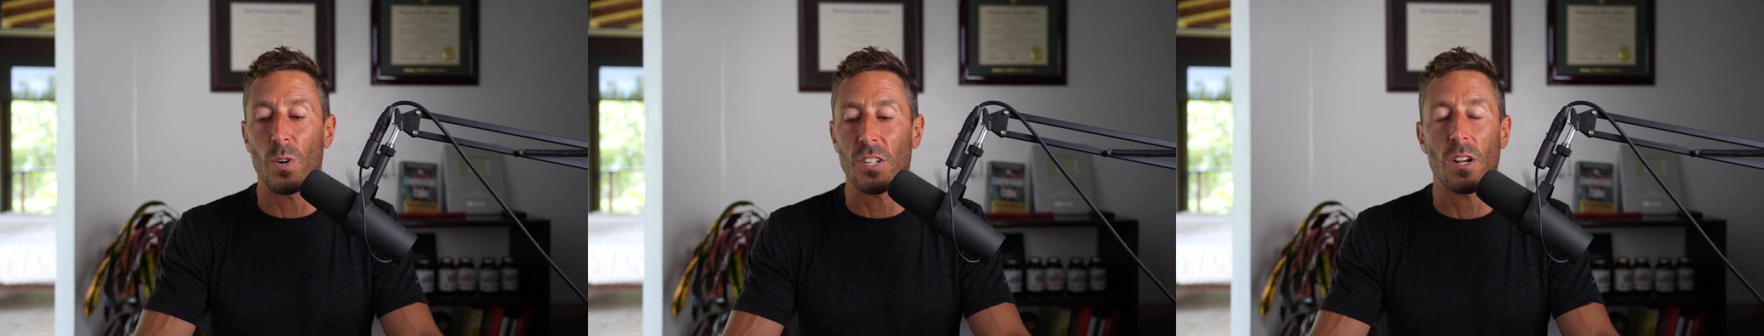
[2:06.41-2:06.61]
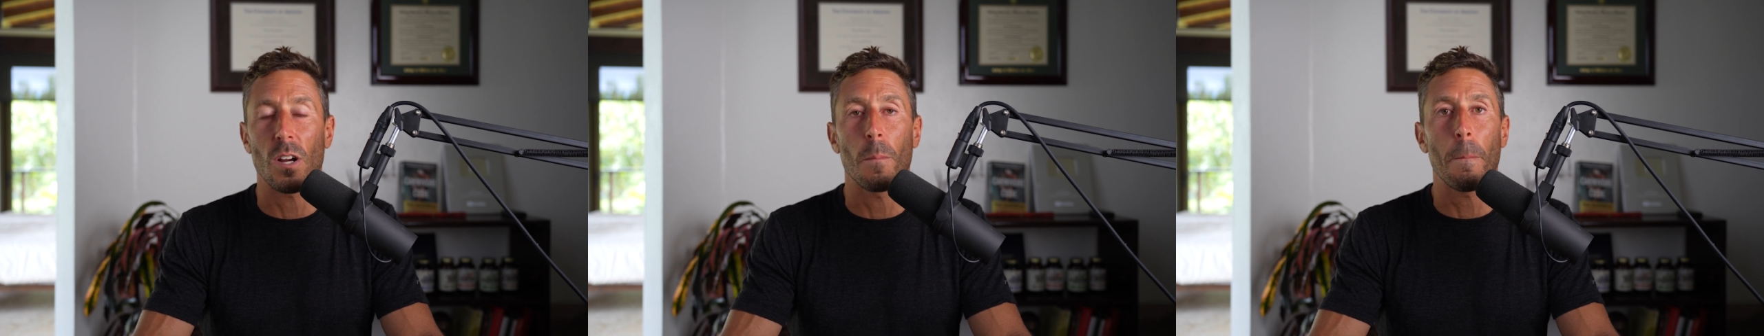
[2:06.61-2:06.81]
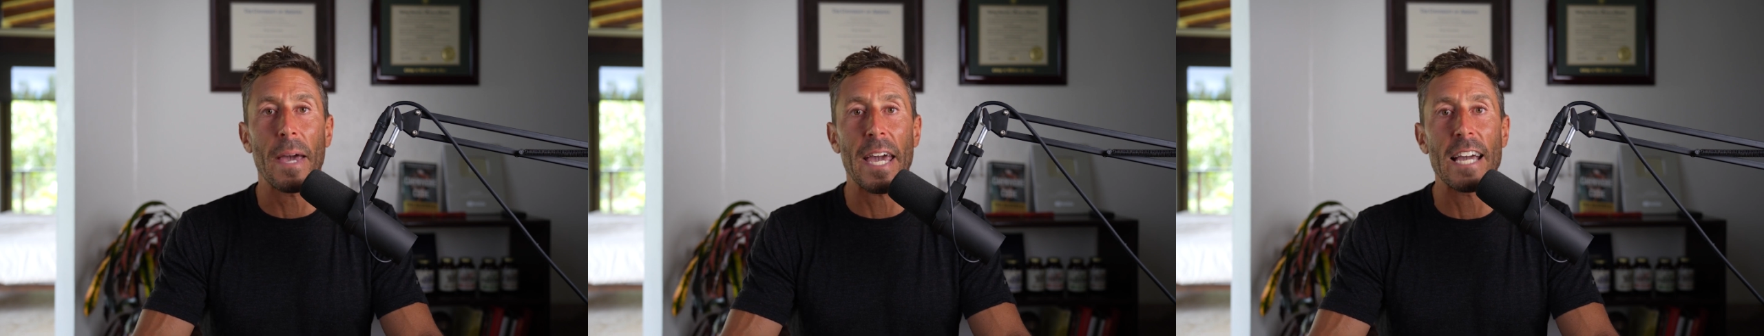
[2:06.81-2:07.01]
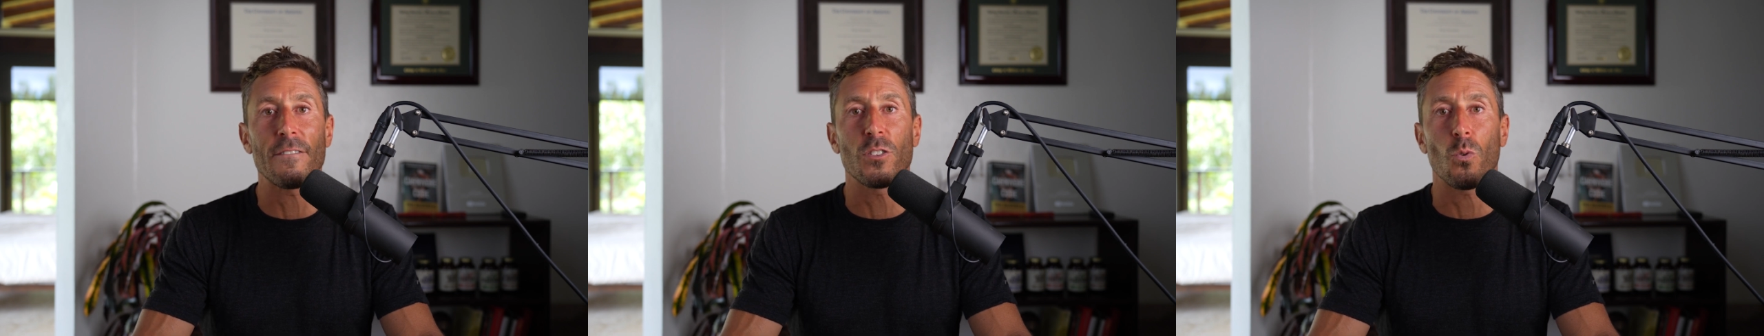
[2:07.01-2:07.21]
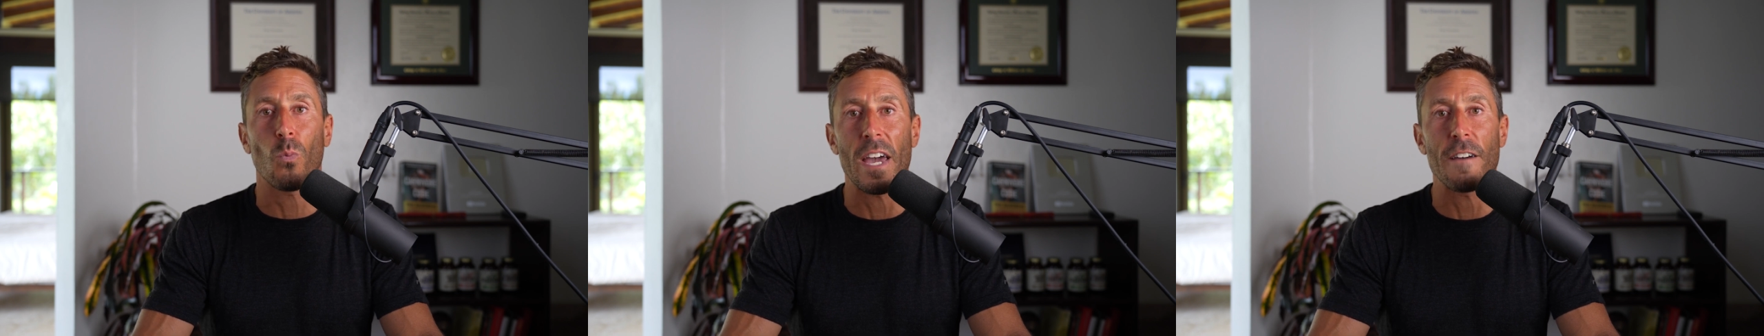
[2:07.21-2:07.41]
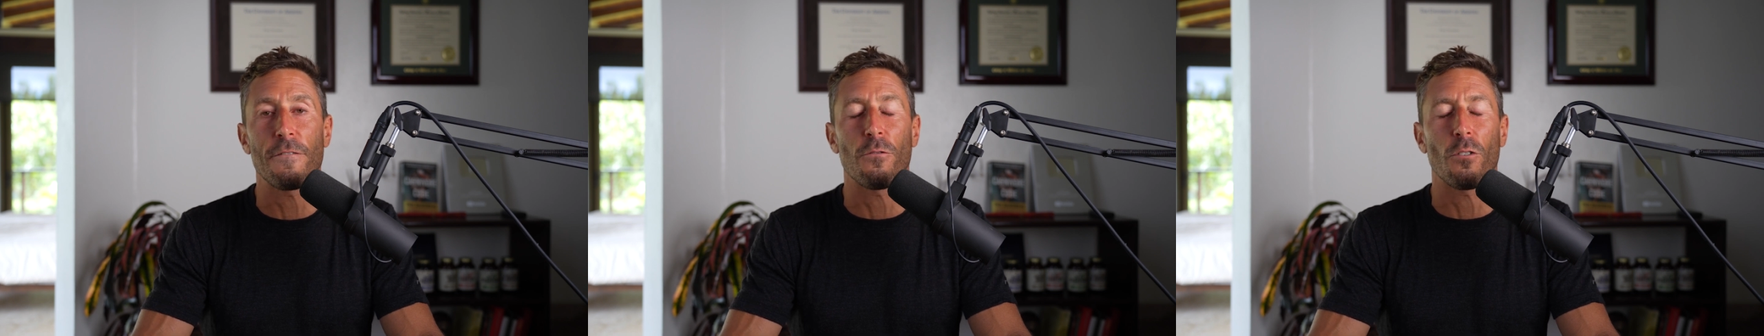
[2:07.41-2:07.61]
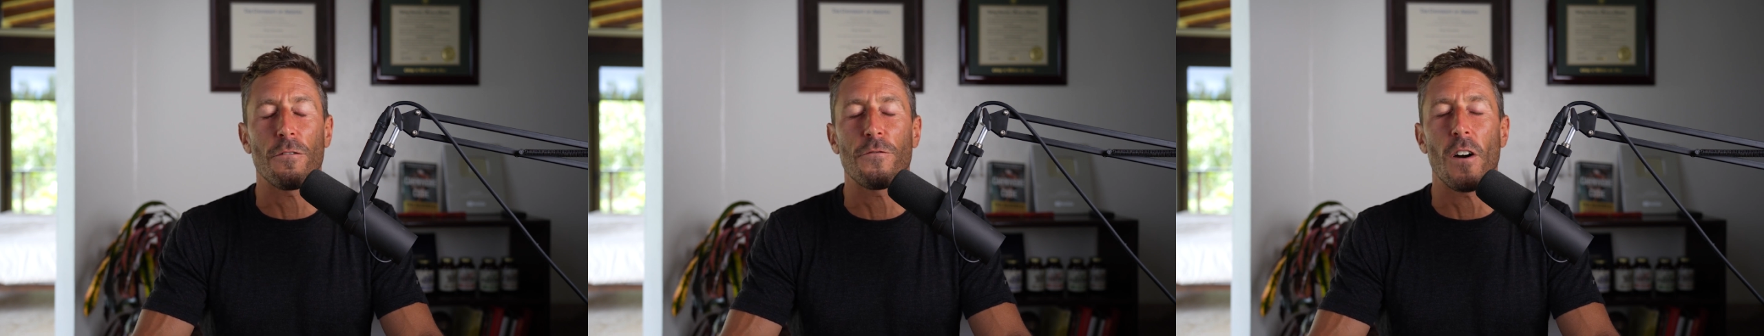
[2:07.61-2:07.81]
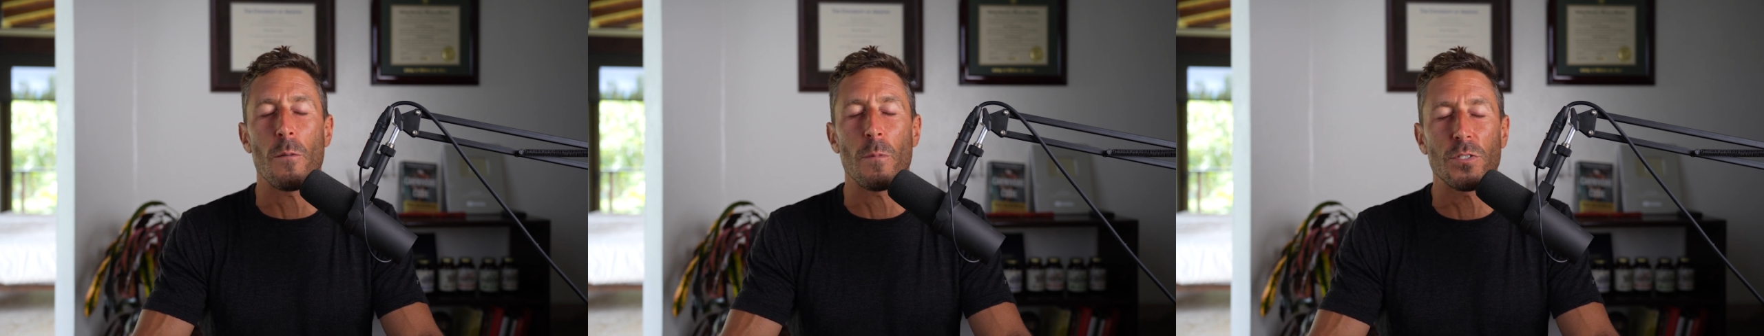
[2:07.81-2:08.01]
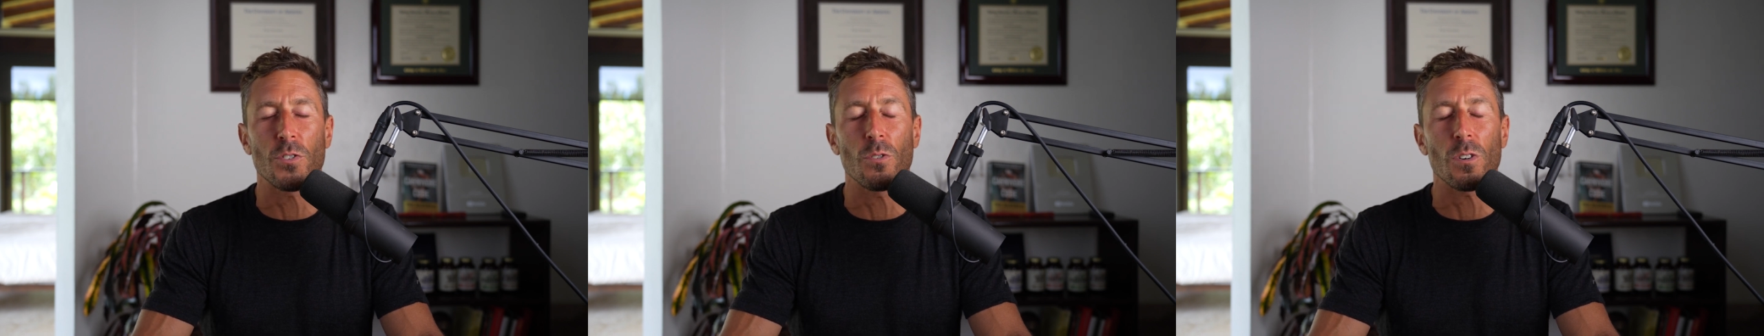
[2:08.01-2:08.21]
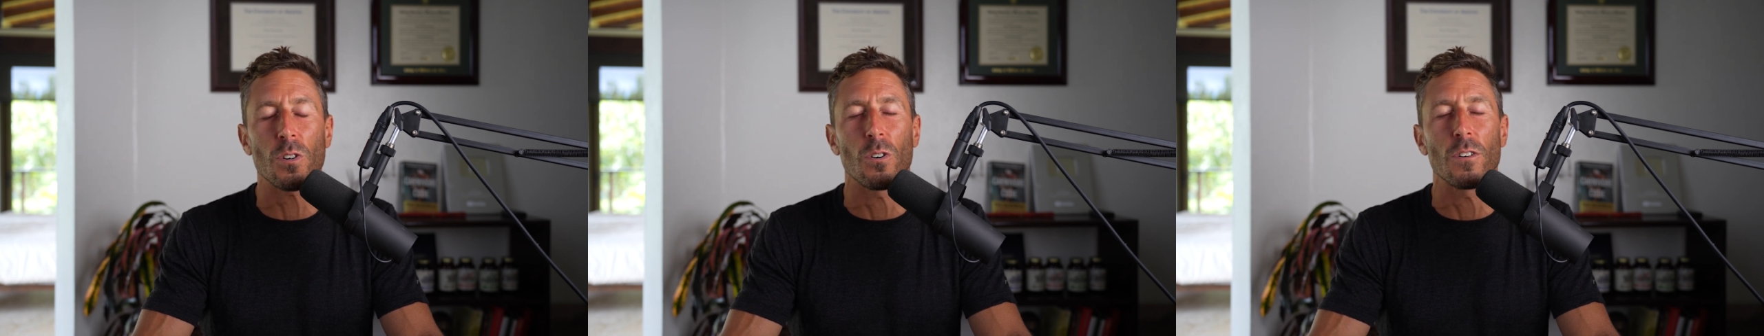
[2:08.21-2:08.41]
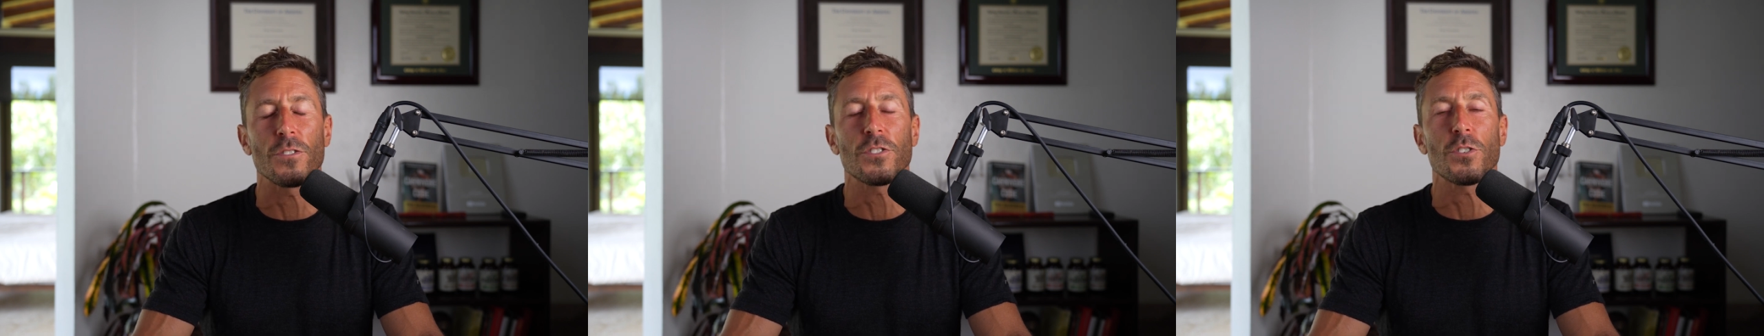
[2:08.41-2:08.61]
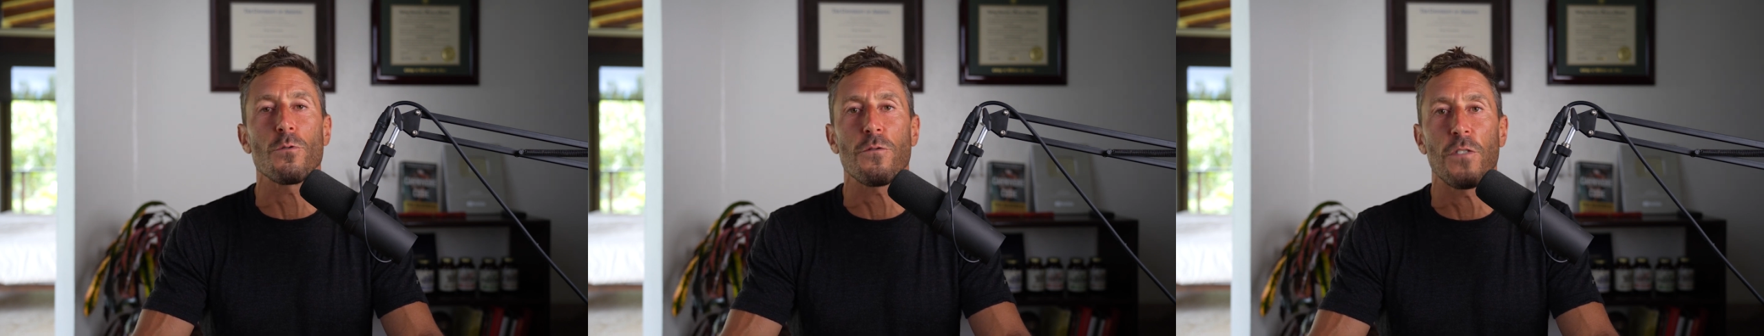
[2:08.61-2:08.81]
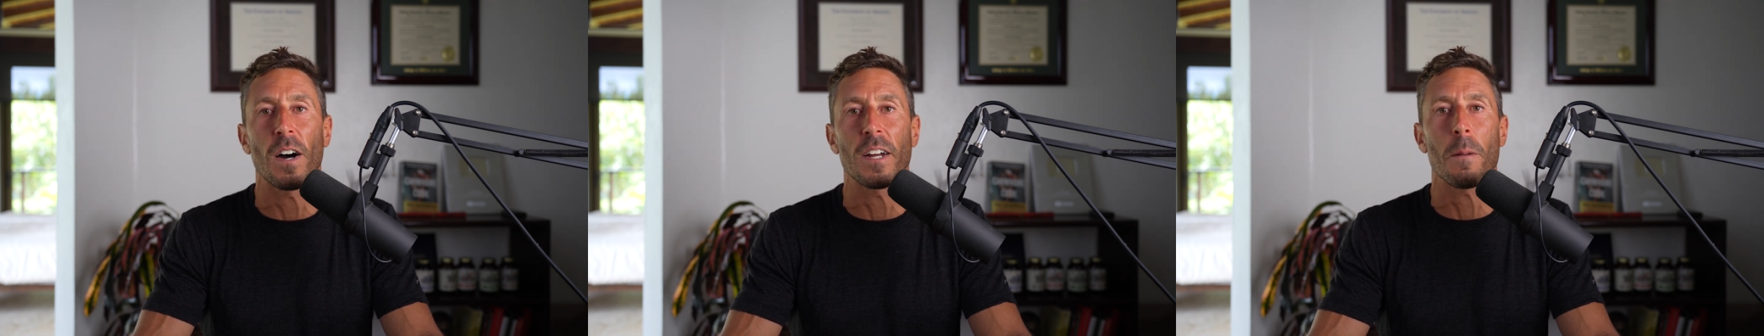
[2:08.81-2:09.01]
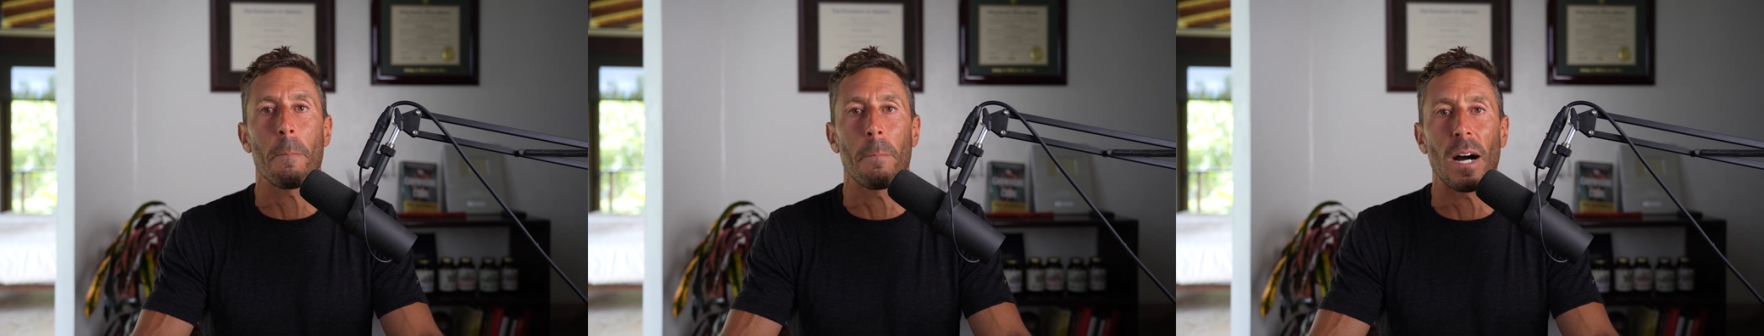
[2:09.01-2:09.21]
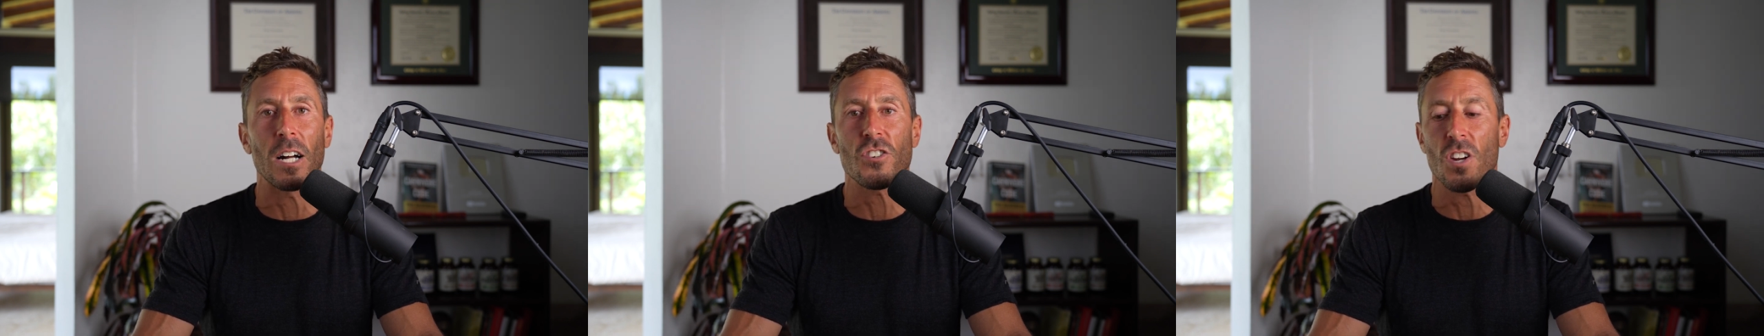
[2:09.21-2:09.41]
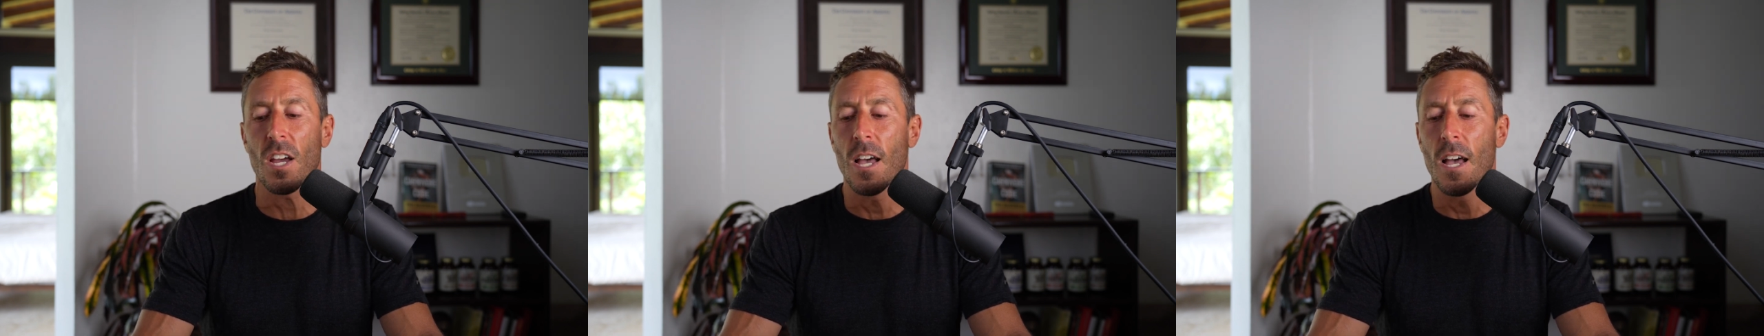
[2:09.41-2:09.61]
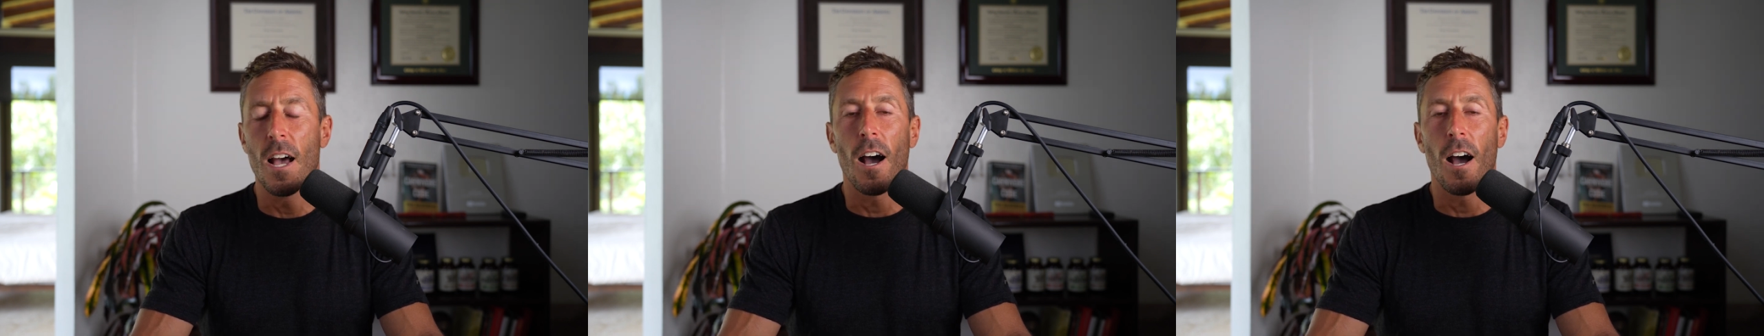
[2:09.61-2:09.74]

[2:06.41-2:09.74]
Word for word: which paved the way for pharmaceuticals to fund much